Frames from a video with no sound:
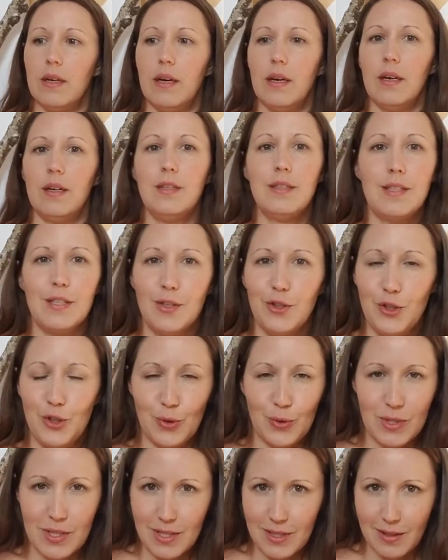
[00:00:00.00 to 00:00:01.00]
until you
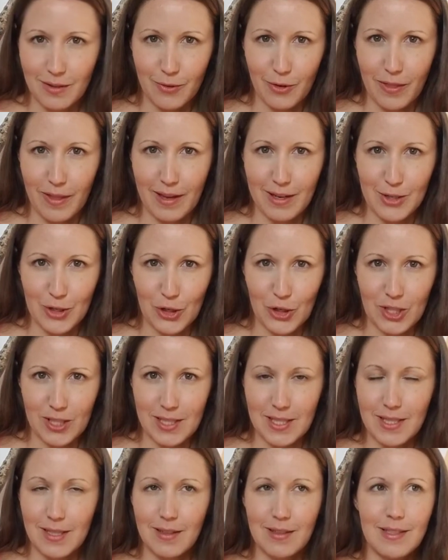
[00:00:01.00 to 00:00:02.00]
discover that
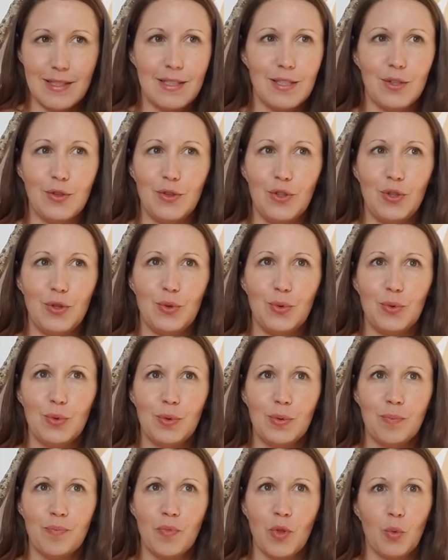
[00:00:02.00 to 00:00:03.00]
darkness, until
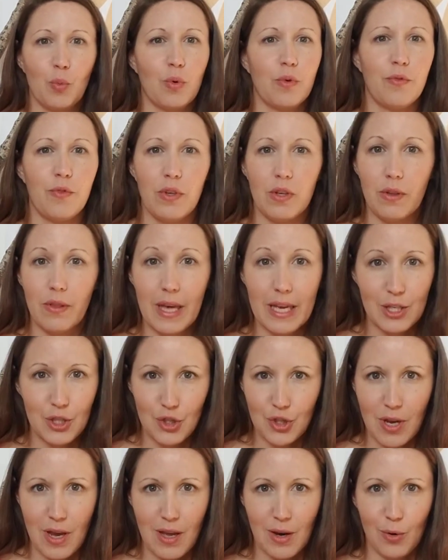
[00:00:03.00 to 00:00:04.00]
you reveal that
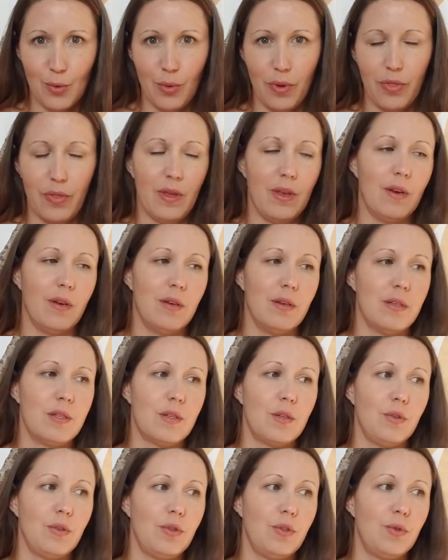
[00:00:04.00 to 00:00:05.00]
shadow within,
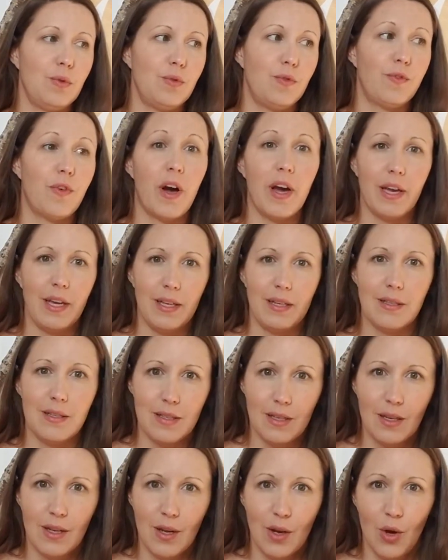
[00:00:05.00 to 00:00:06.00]
until you find
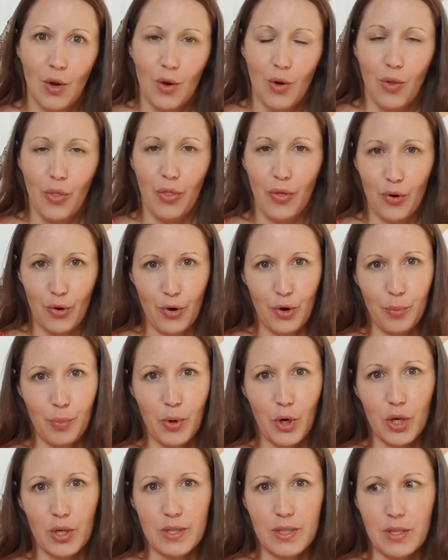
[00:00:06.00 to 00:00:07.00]
the hurt
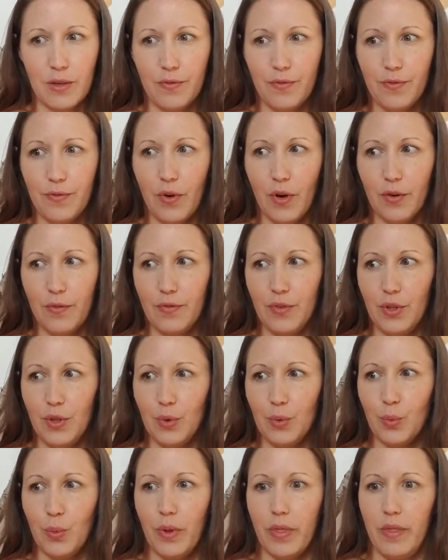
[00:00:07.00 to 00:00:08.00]
parts of, of
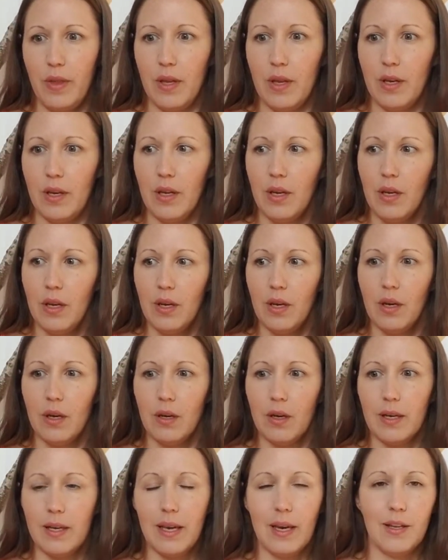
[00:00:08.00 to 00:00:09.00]
you within,
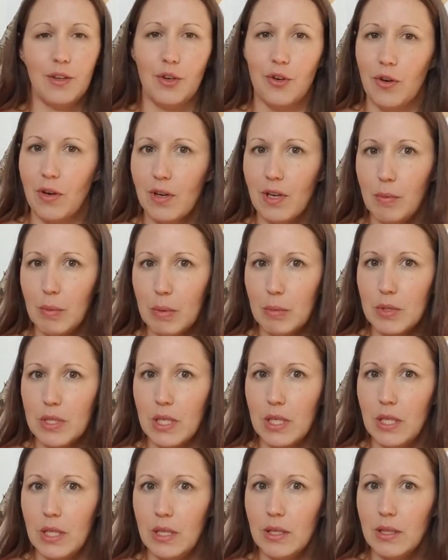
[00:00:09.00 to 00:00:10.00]
again, you're not going to be able to
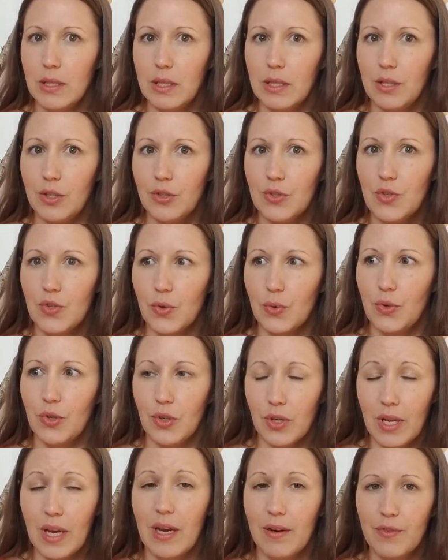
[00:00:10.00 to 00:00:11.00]
heal it. So you're
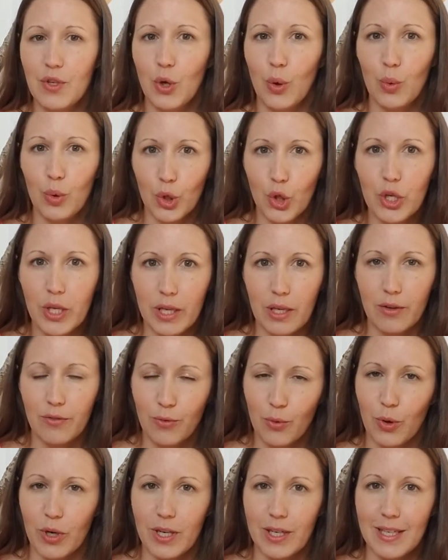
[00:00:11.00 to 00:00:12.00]
going to have to go looking
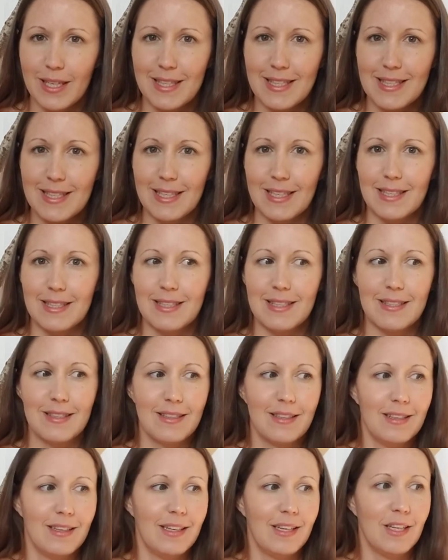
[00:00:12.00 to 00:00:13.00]
for it. It's, it's
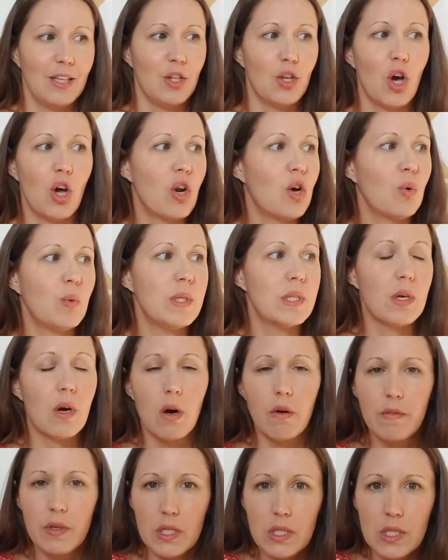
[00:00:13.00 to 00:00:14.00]
not always
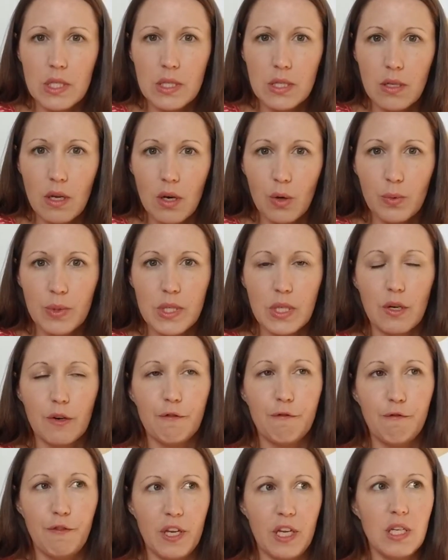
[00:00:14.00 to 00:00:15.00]
obvious. It's not always in our
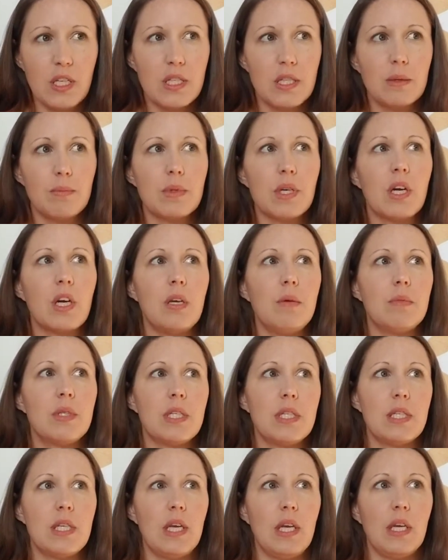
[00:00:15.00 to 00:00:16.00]
face. Sometimes
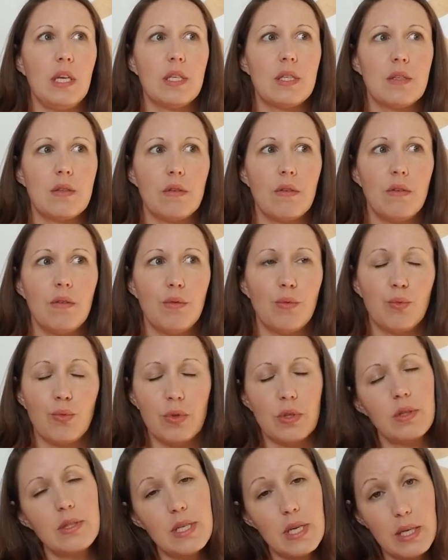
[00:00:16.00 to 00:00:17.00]
it takes
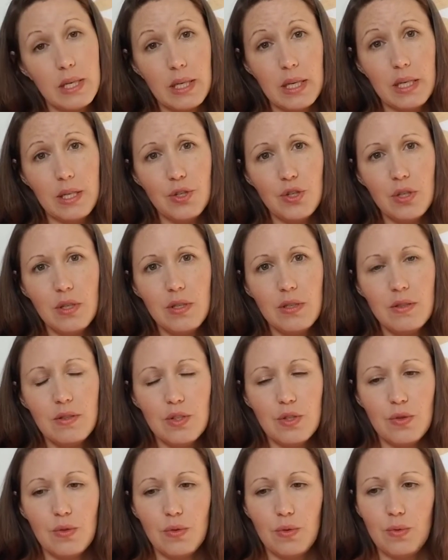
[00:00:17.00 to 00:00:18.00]
real dedication
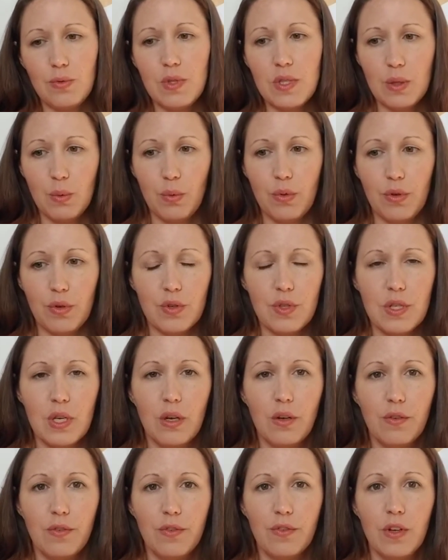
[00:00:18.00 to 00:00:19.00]
to sit with
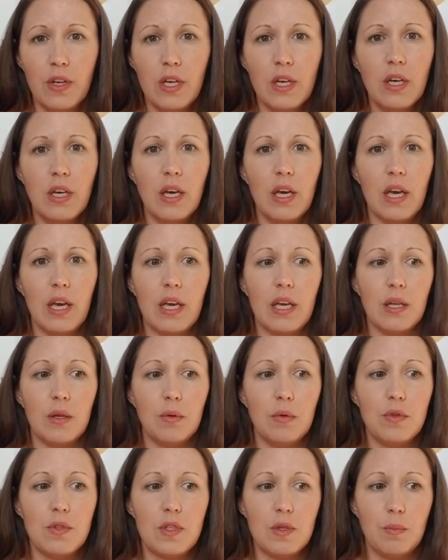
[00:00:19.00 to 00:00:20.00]
yourself
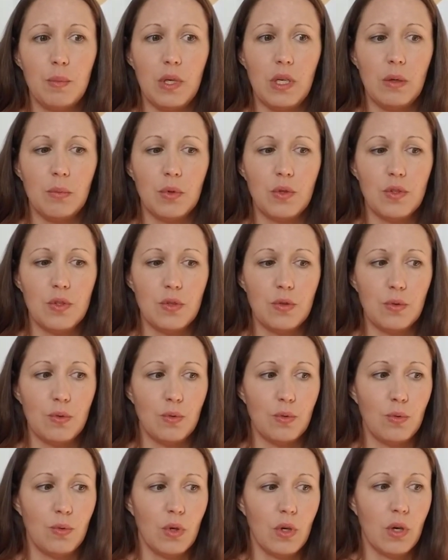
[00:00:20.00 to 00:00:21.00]
and to be able
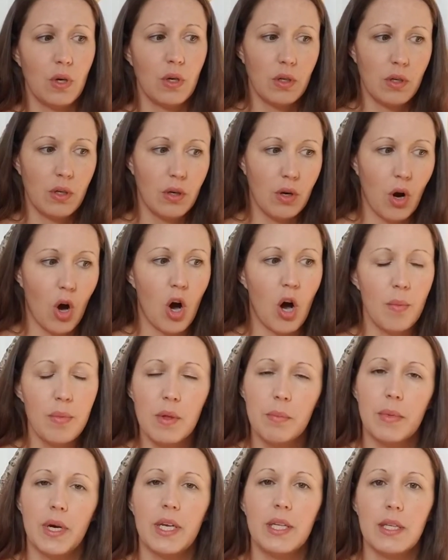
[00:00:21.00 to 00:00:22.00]
to calm the
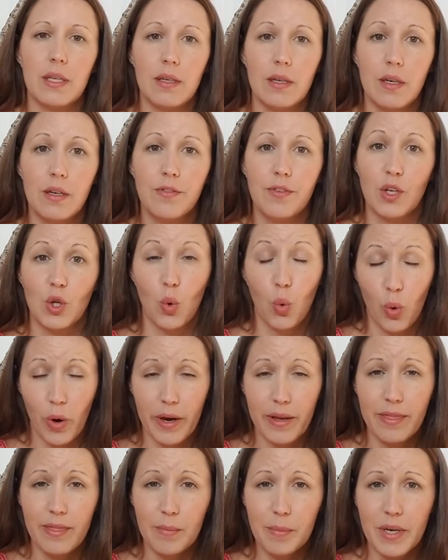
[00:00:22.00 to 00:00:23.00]
mind enough and
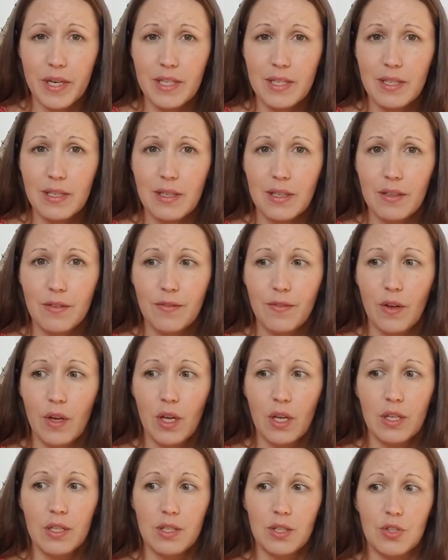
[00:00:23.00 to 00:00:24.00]
quiet the mind enough
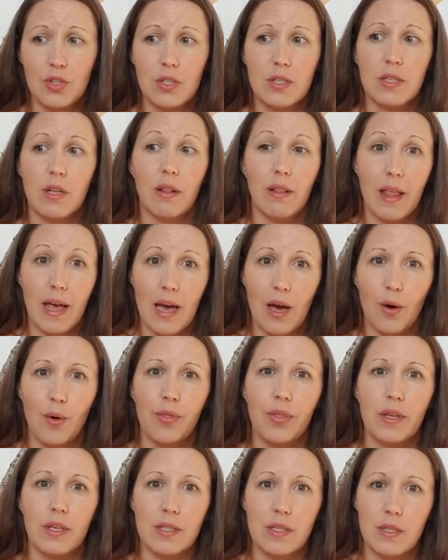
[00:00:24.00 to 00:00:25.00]
to just allow
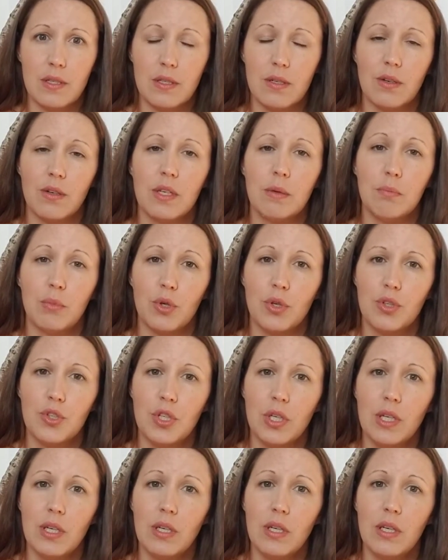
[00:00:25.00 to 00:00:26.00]
things to start
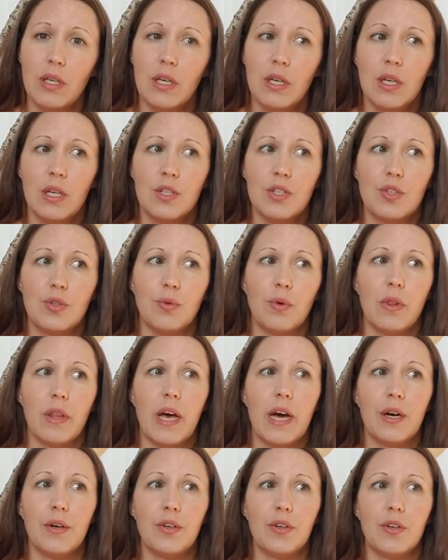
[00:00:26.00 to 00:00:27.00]
emerging to
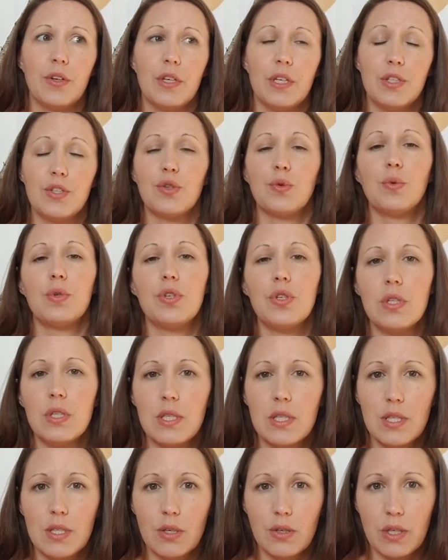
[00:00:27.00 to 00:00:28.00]
allow your intuition to
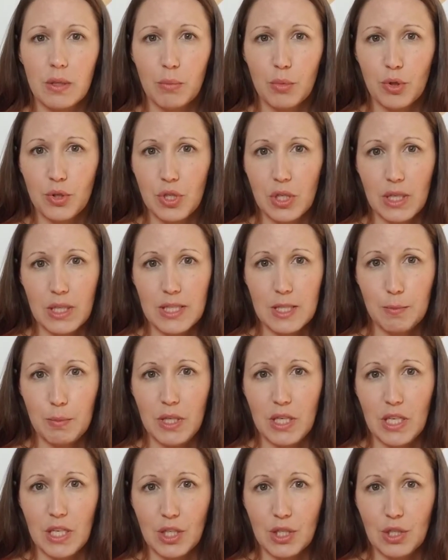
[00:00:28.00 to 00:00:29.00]
start emerging and
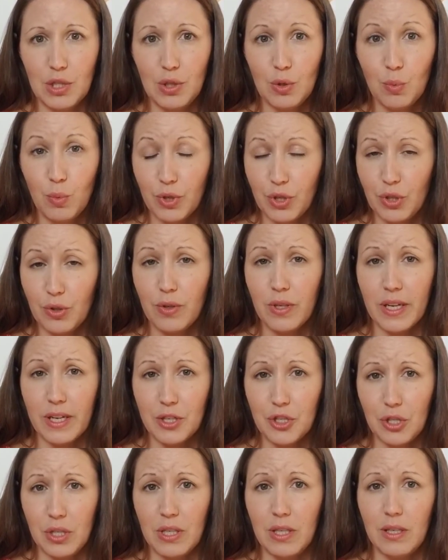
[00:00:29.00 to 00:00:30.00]
speaking to you where you can
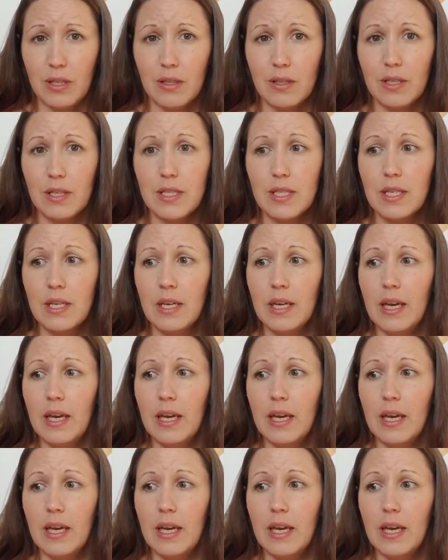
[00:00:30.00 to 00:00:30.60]
actually hear it